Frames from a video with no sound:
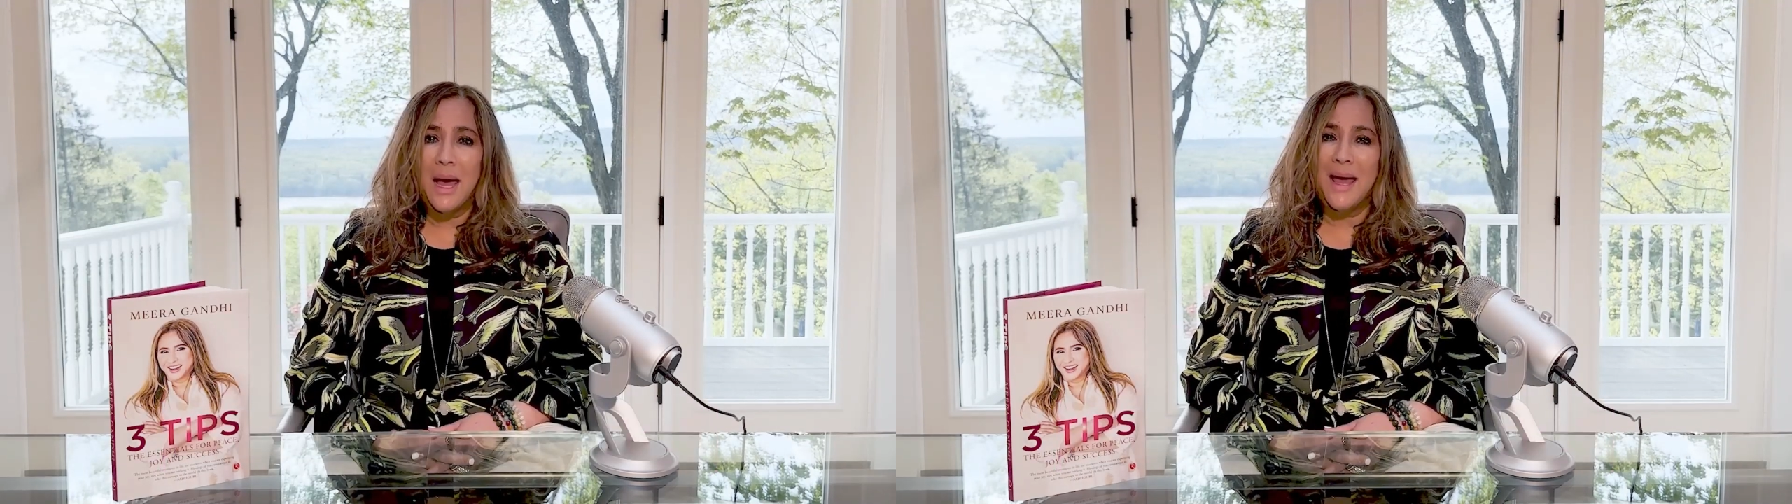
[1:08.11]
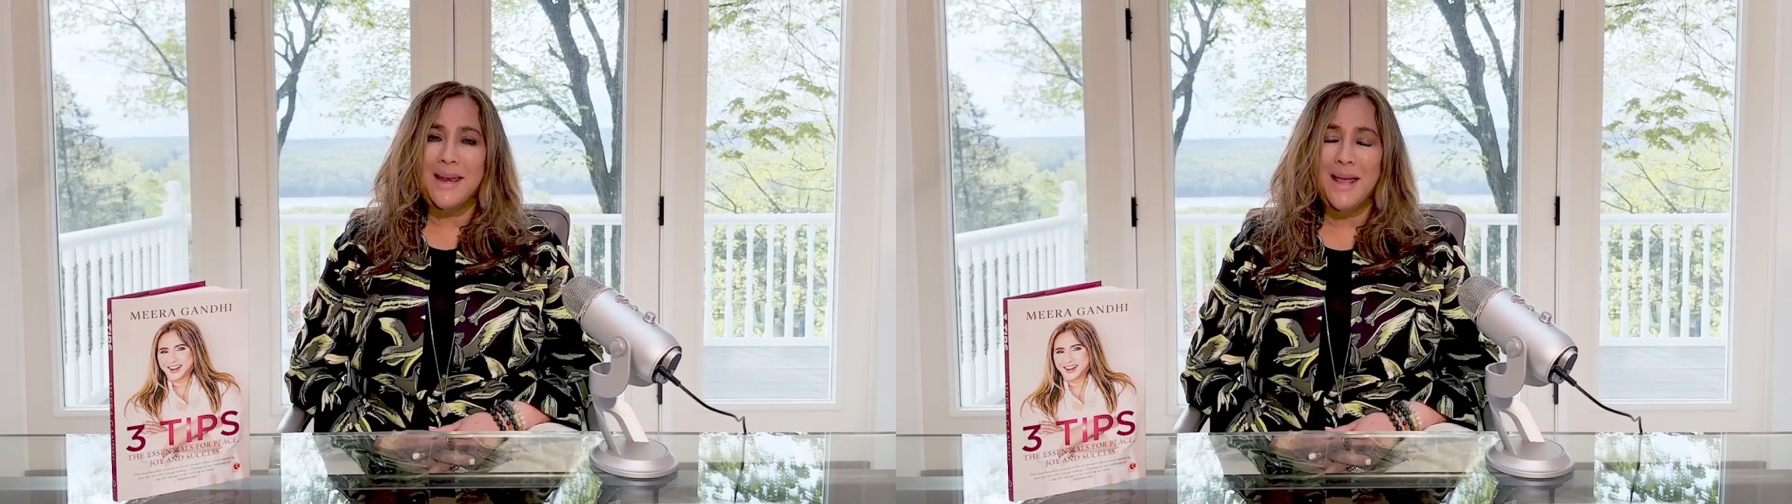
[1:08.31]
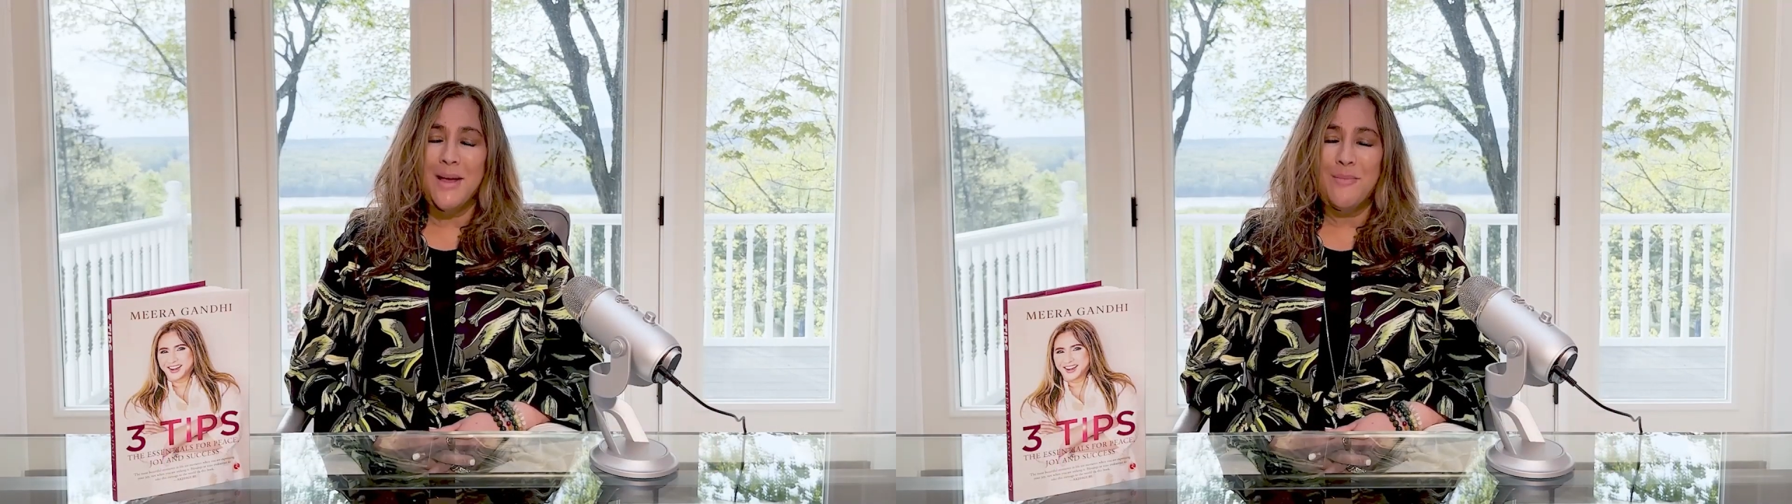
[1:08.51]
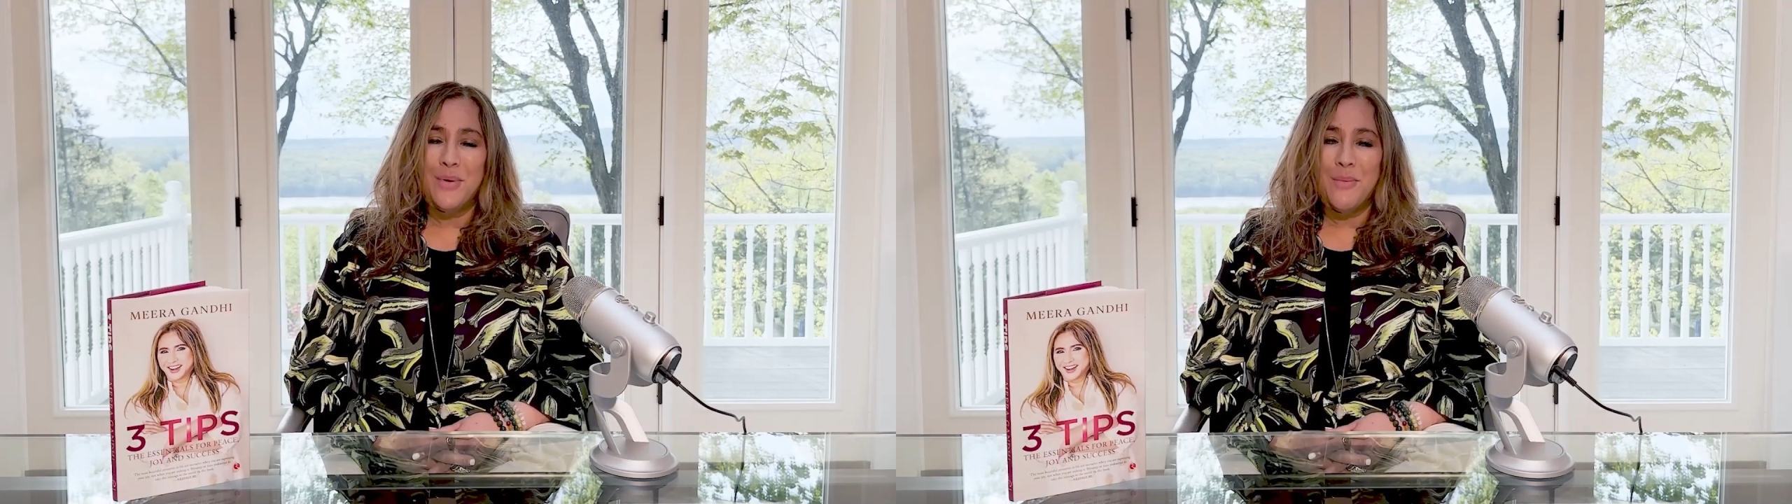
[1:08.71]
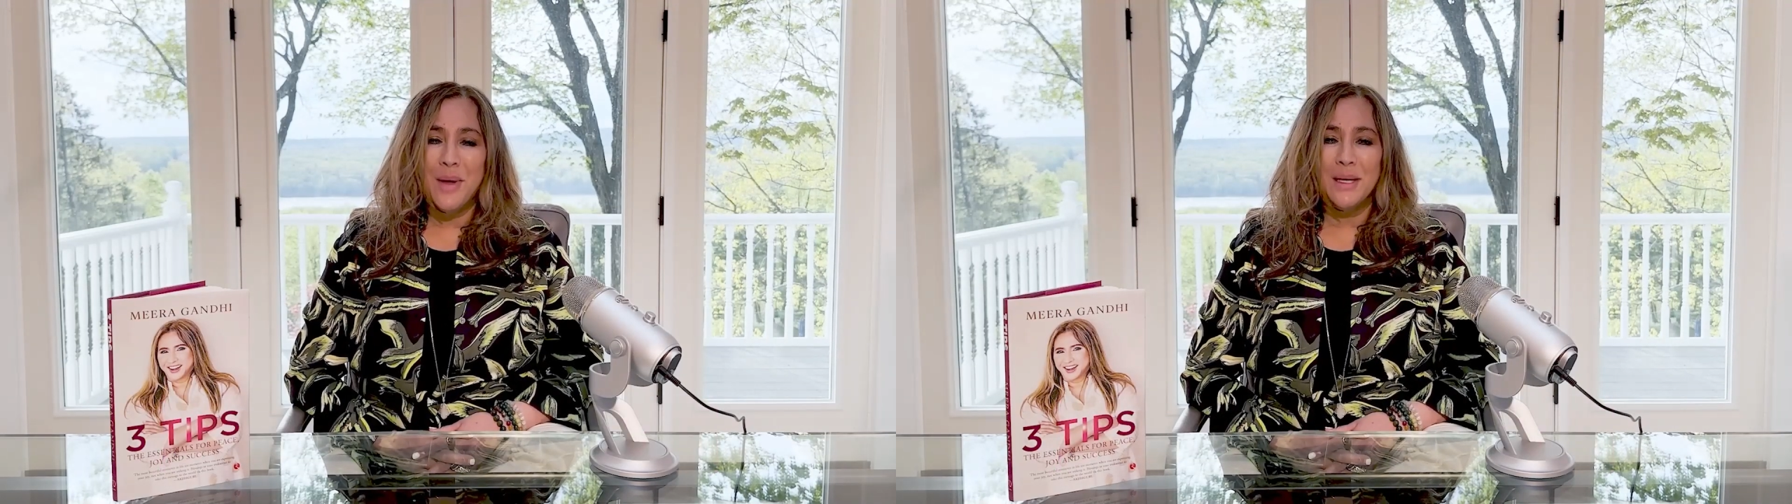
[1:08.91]
and
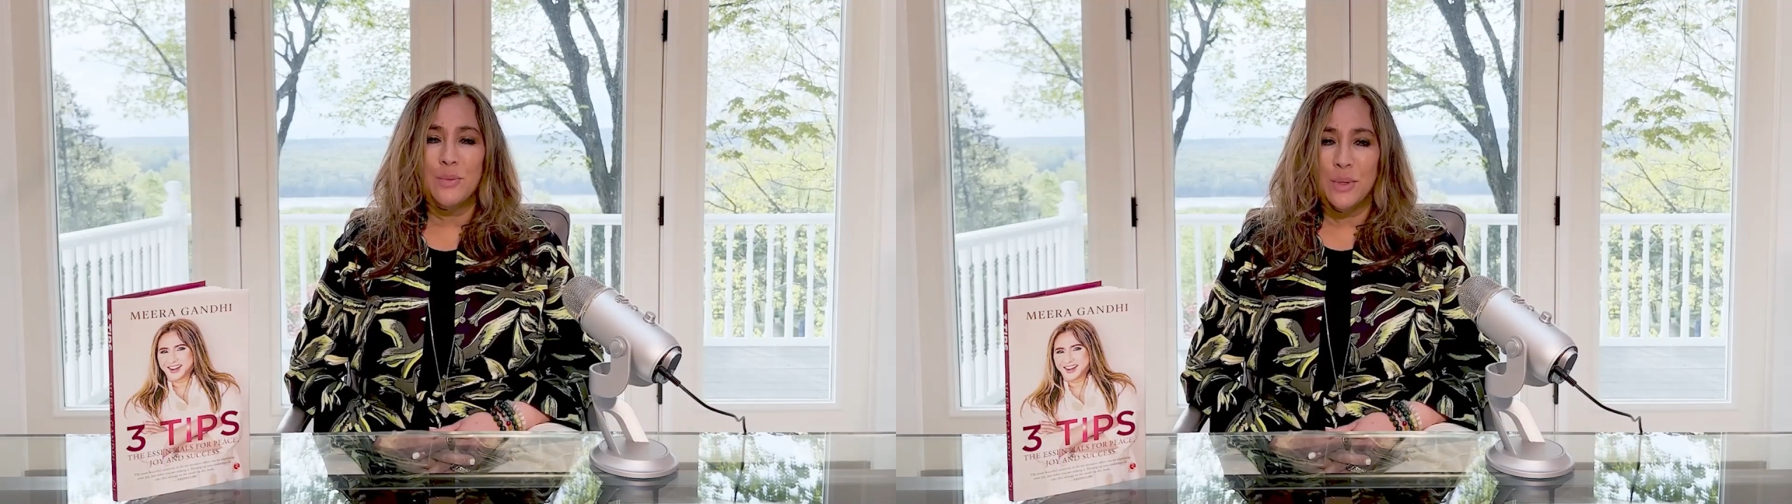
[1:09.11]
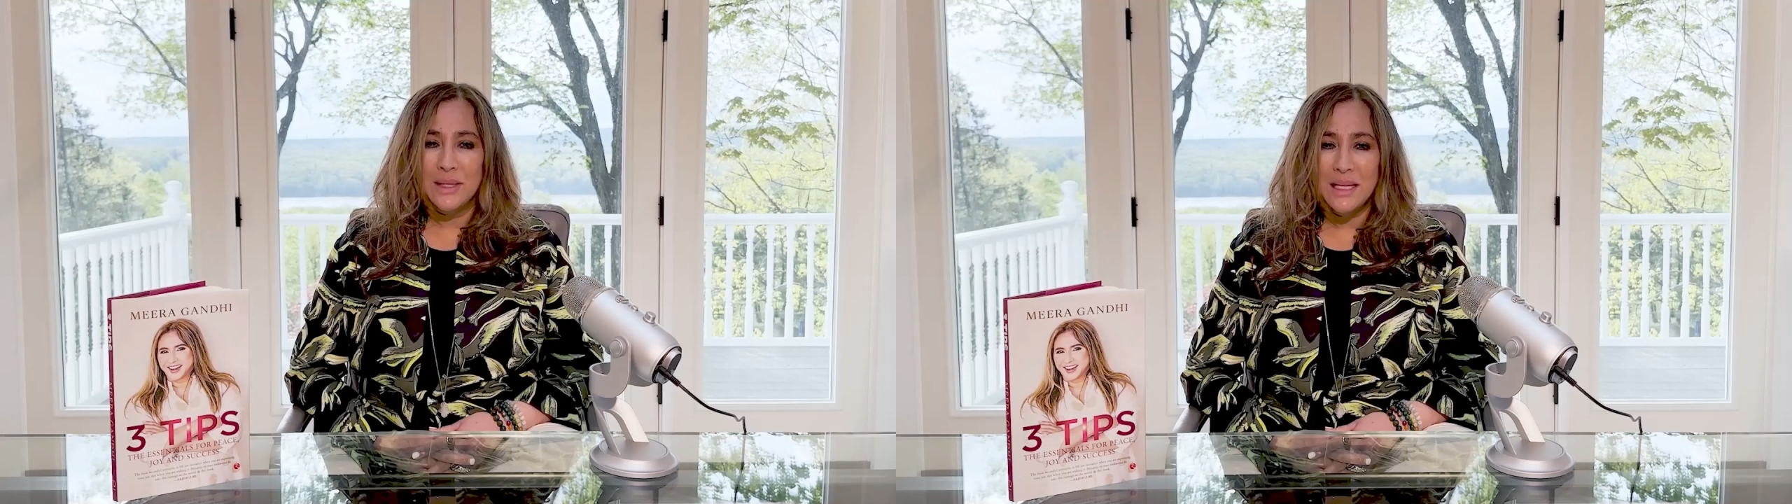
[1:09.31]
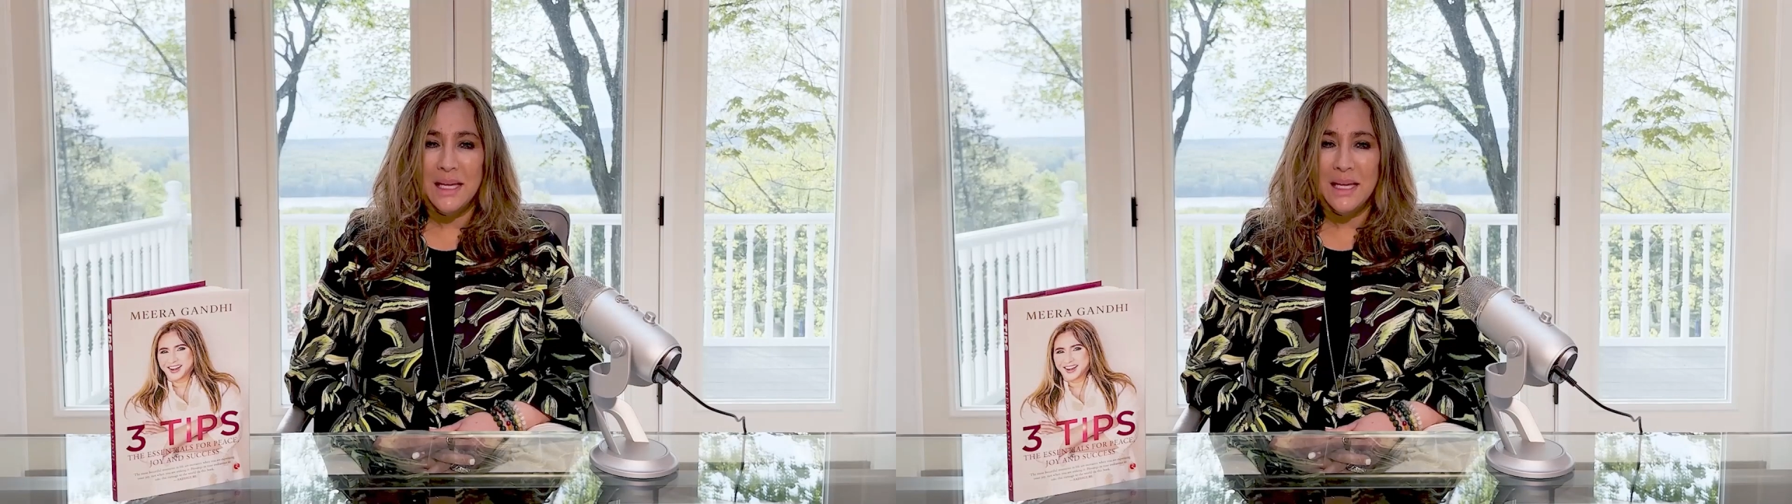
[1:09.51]
implement with